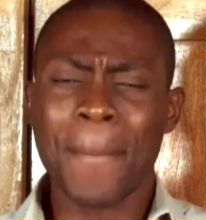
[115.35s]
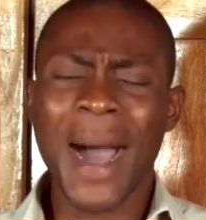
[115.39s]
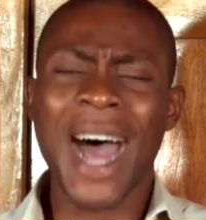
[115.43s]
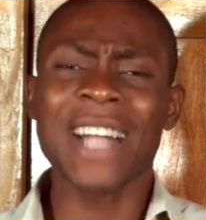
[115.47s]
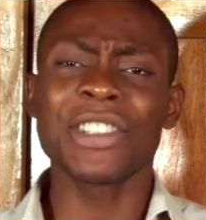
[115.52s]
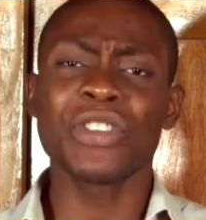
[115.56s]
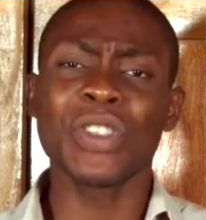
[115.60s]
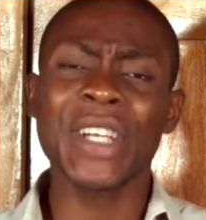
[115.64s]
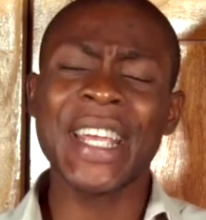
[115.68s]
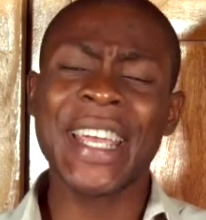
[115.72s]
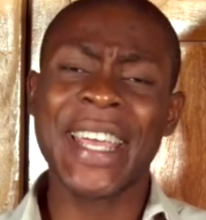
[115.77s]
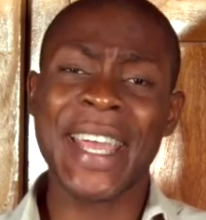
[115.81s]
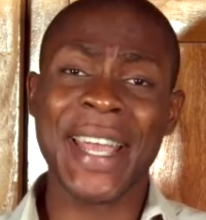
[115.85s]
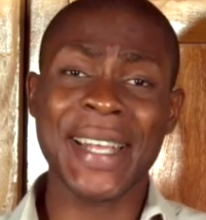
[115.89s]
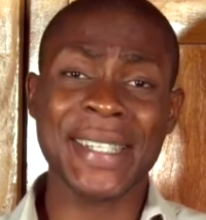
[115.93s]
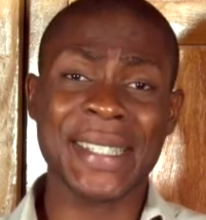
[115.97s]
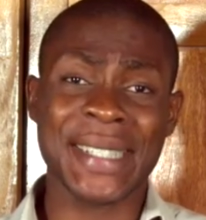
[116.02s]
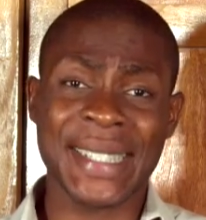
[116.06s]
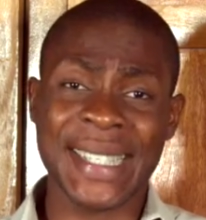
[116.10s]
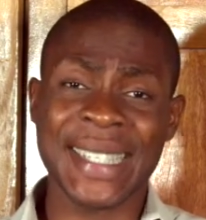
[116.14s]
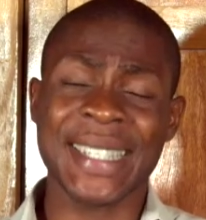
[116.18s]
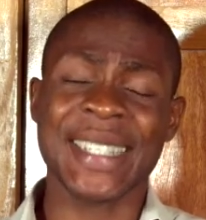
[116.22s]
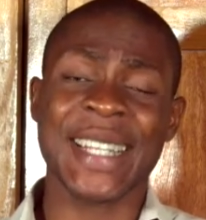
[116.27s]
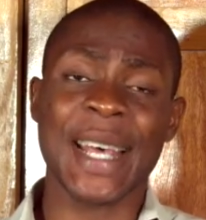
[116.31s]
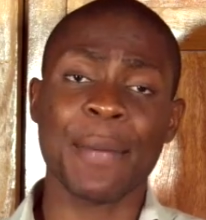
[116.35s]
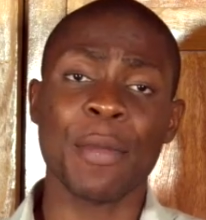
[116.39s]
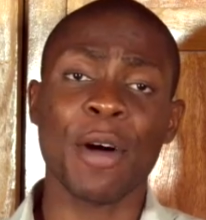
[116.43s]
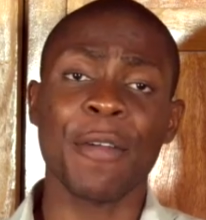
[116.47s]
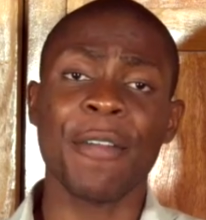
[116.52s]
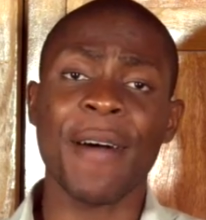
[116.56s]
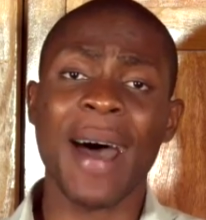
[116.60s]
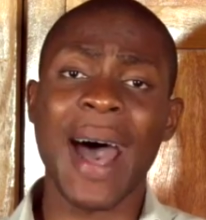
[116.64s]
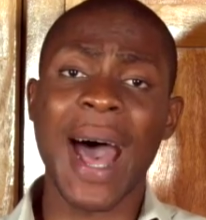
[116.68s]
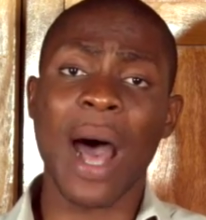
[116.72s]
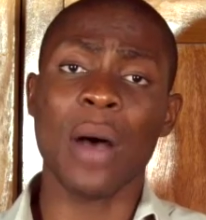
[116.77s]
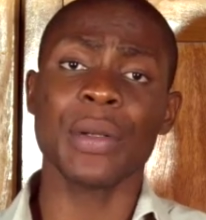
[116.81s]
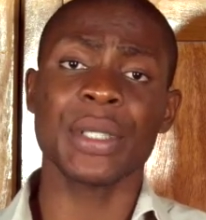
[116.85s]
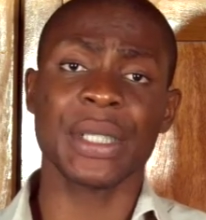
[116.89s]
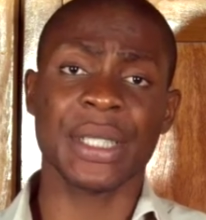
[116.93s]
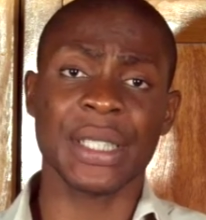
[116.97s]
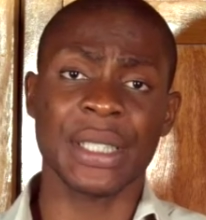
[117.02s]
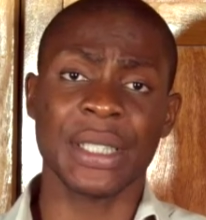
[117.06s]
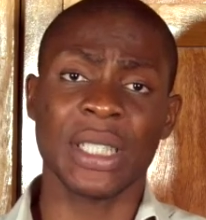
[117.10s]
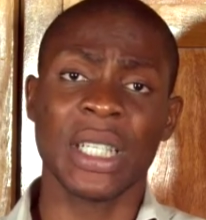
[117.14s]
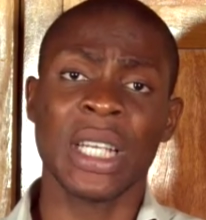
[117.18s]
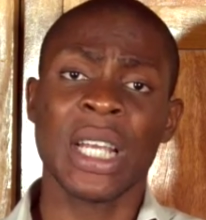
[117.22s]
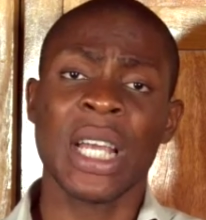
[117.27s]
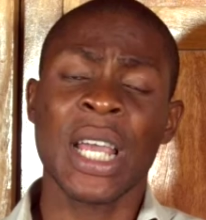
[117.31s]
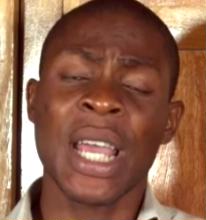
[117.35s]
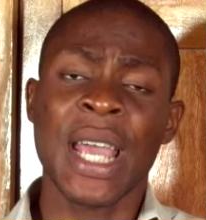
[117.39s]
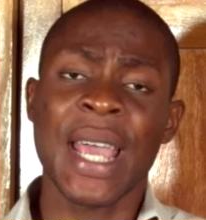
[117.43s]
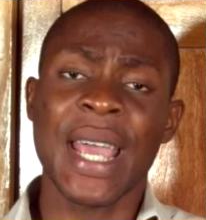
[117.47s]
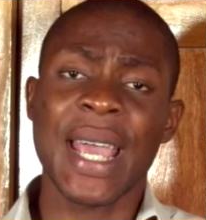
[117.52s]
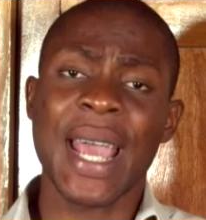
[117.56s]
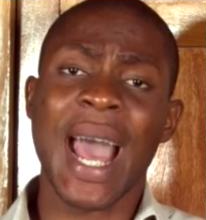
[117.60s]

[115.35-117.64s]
Battery cage system of housing